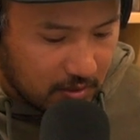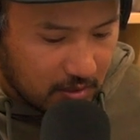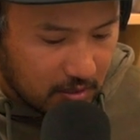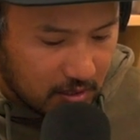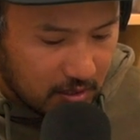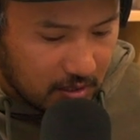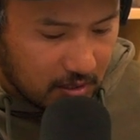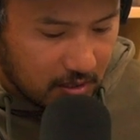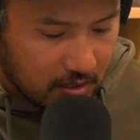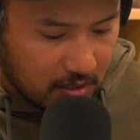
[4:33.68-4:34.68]

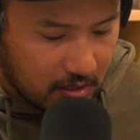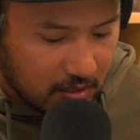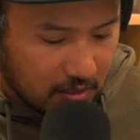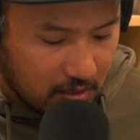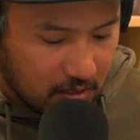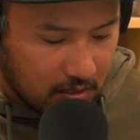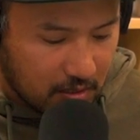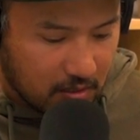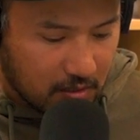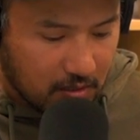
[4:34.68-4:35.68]

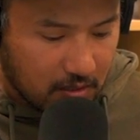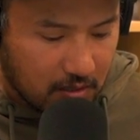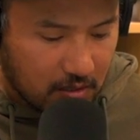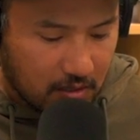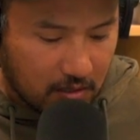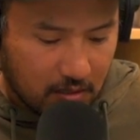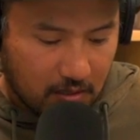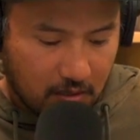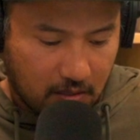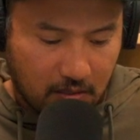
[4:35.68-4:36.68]

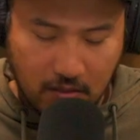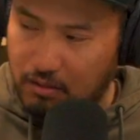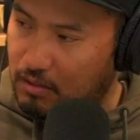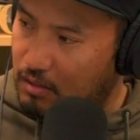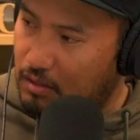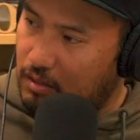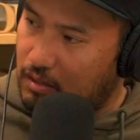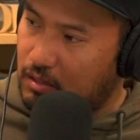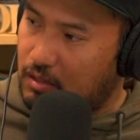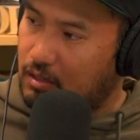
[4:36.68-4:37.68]

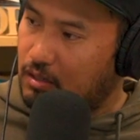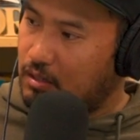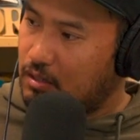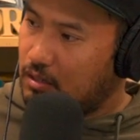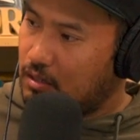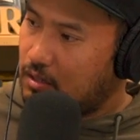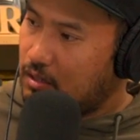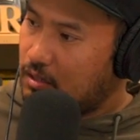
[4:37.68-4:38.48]
This person isn't speaking.